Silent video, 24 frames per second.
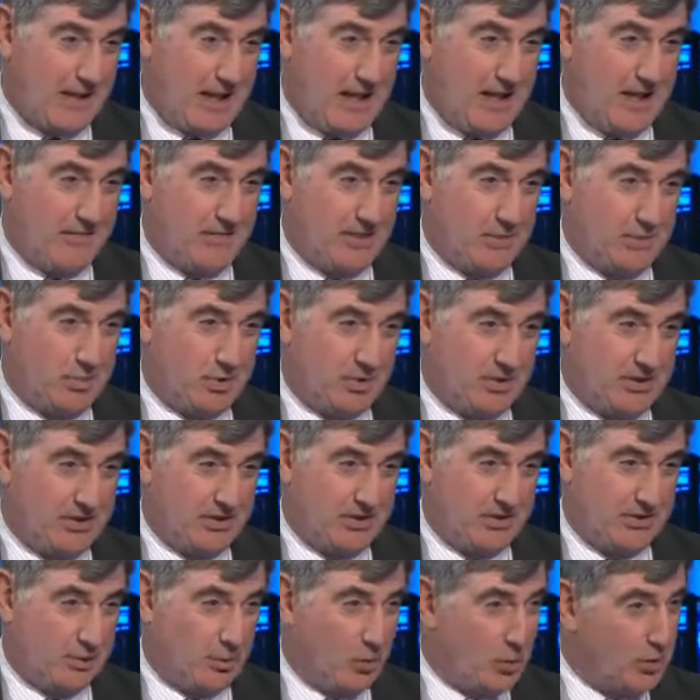Everybody
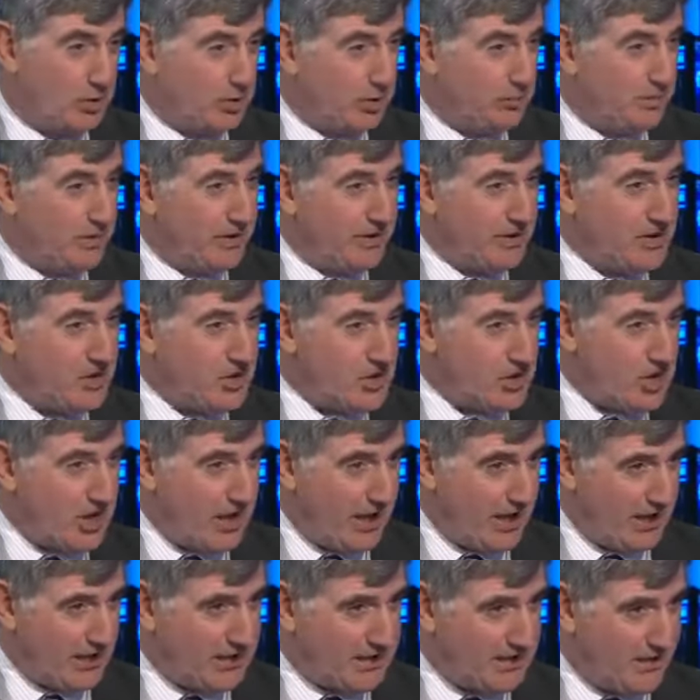still will be
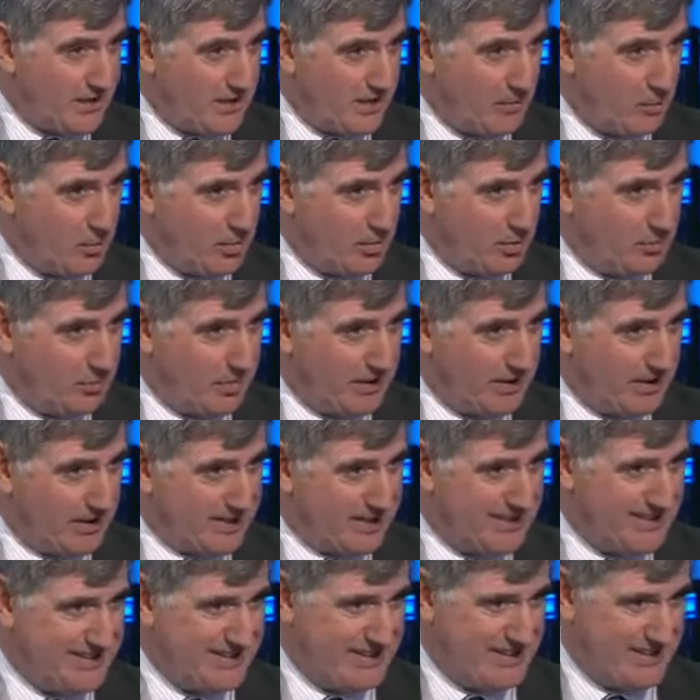checked. There will be a
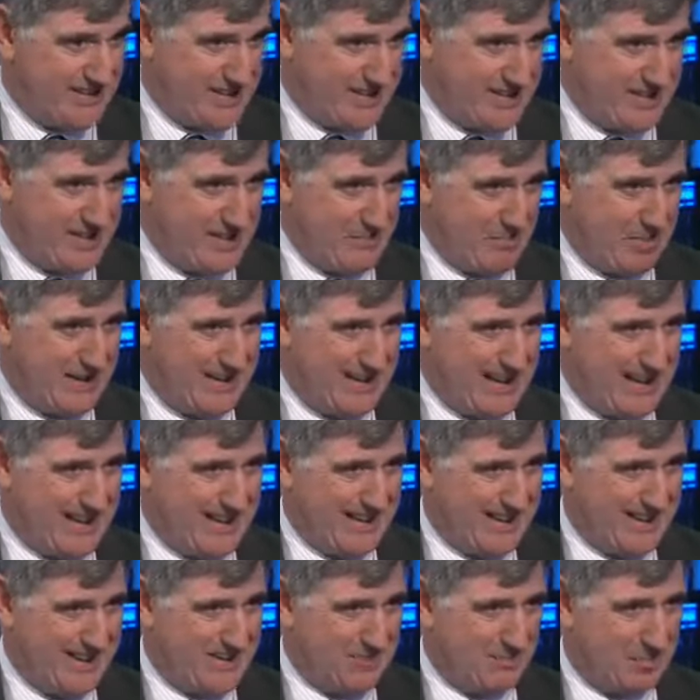contingency plan
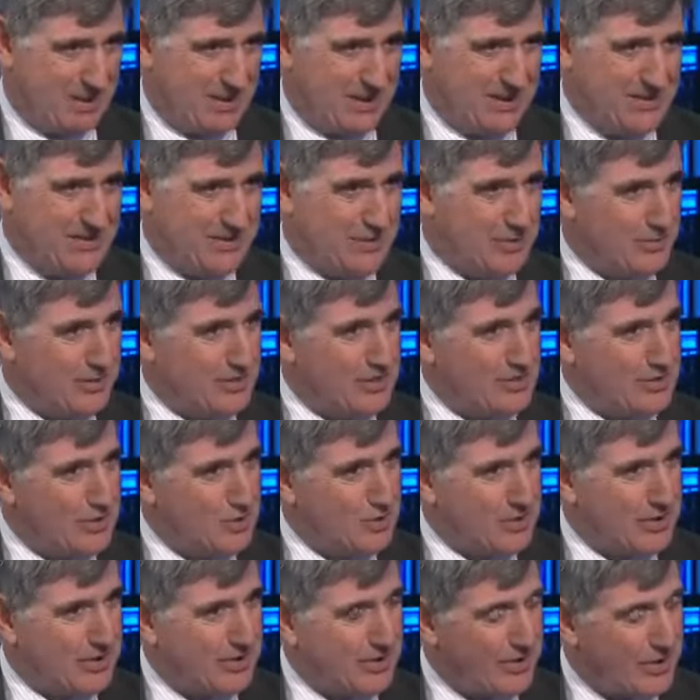in place to
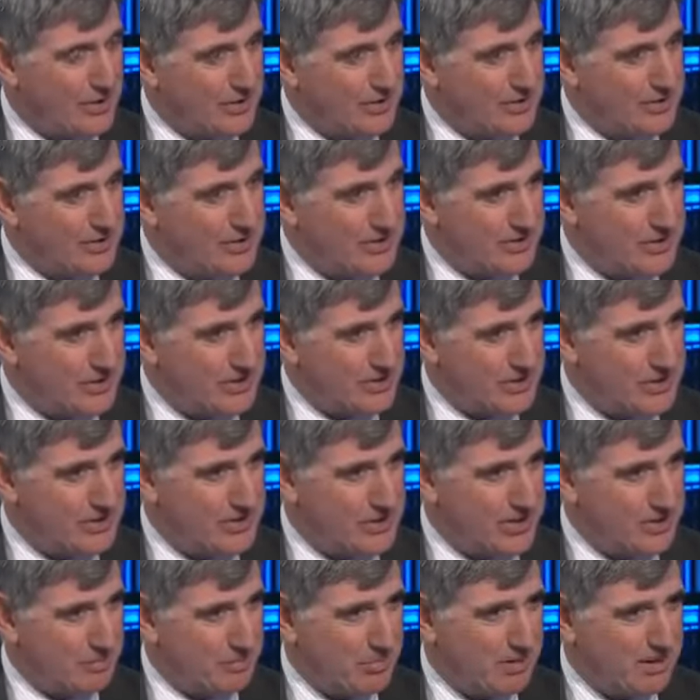ensure that those searches
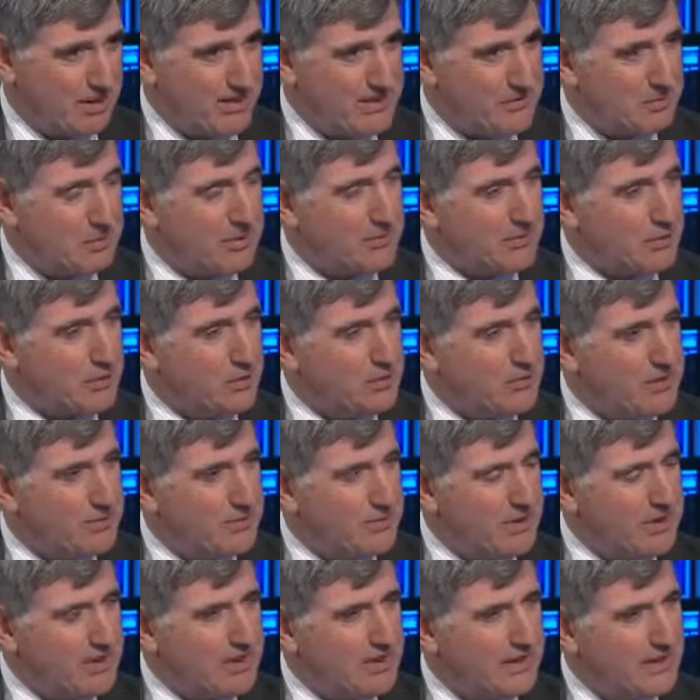take place. But of course, the
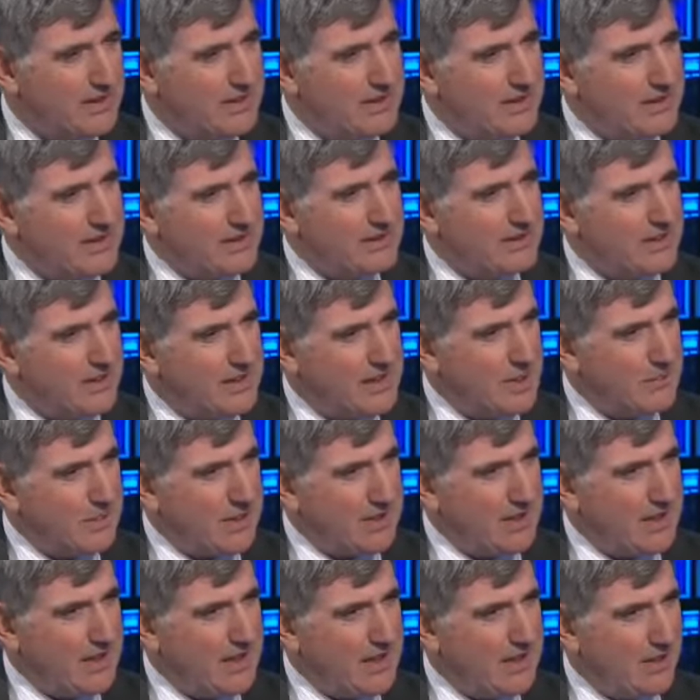big
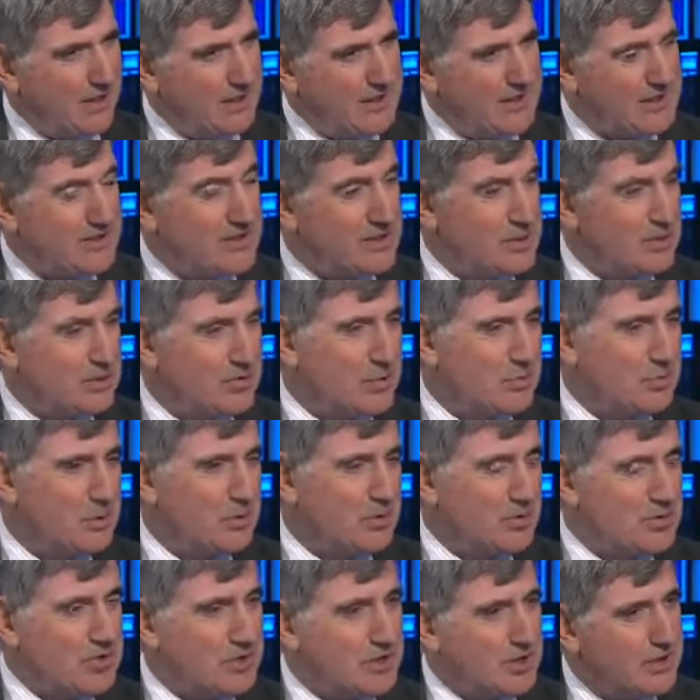dynamic now is, as your
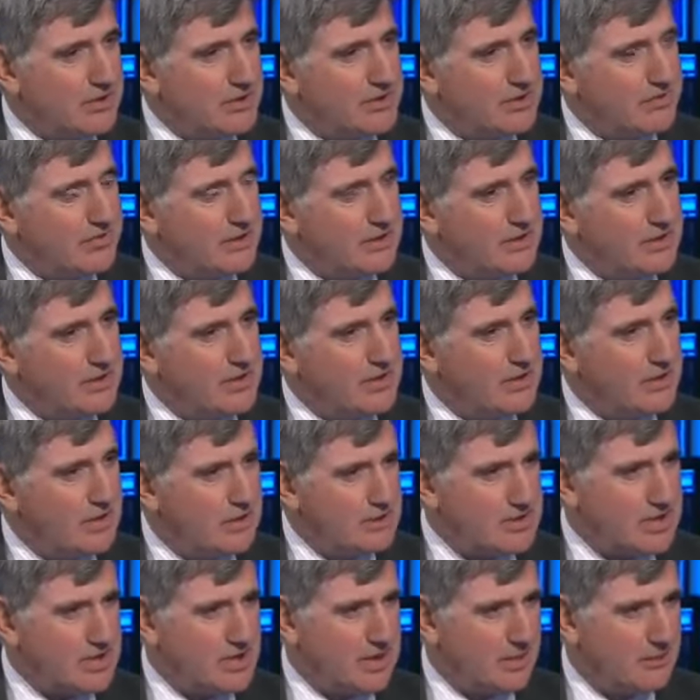report shows, a very
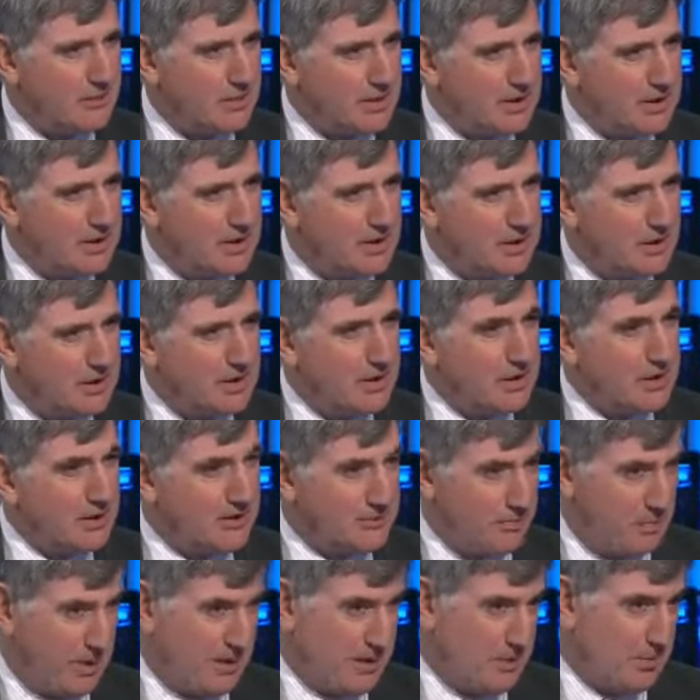large number
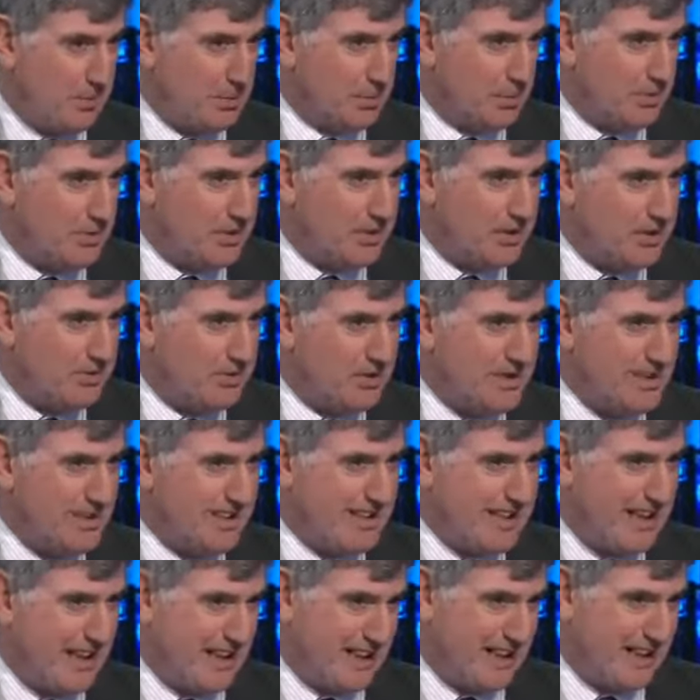of people that are in
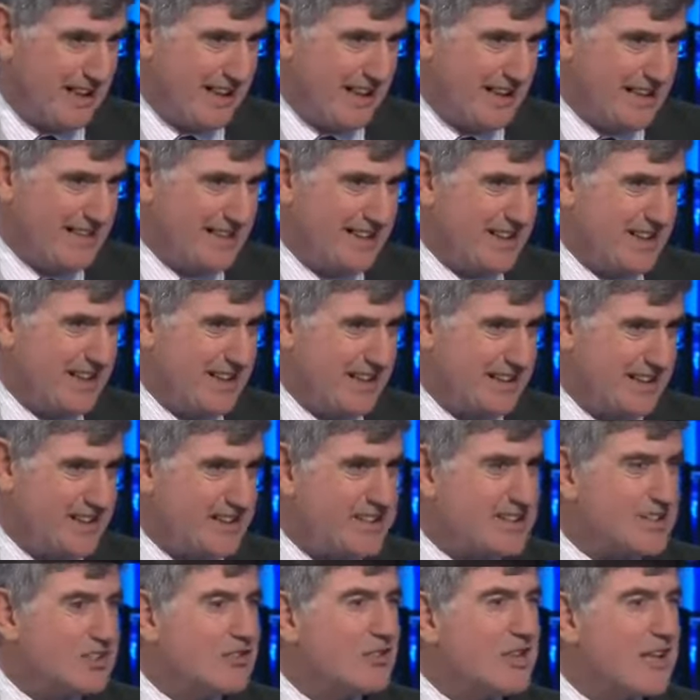Calais in the
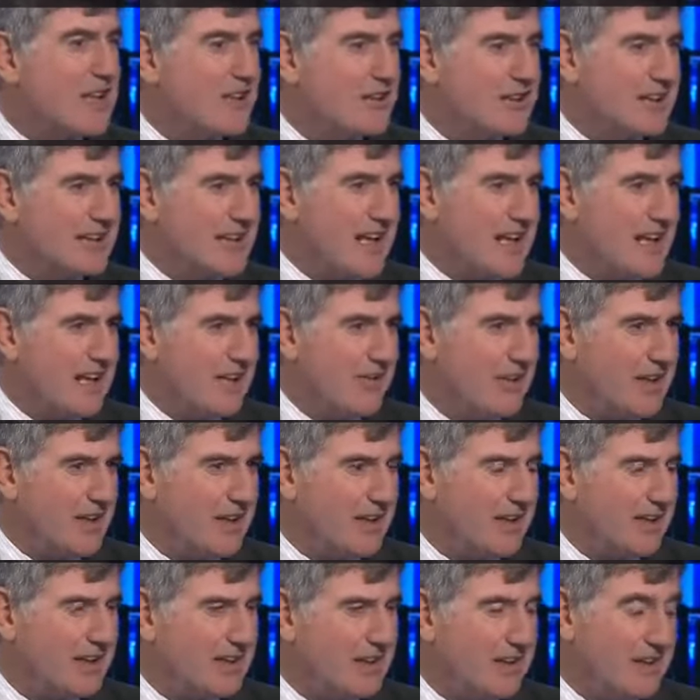surrounding area.